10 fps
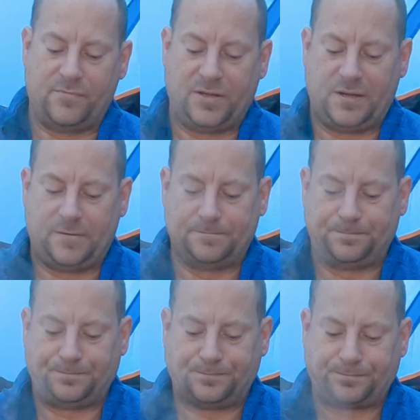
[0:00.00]
money on.
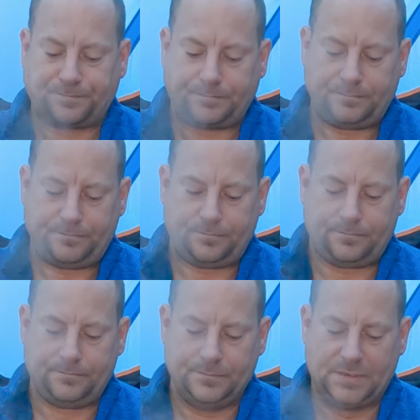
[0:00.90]

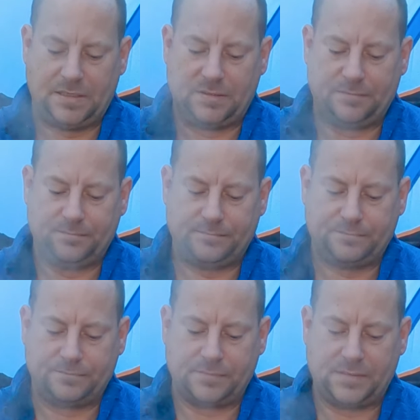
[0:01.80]
There
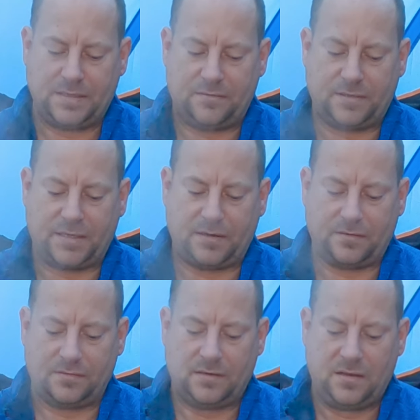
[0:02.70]
we go.
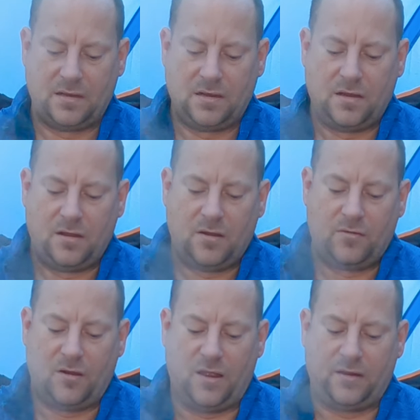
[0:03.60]

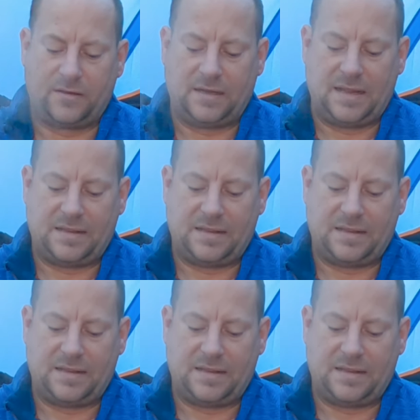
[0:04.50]
Right, I'm going to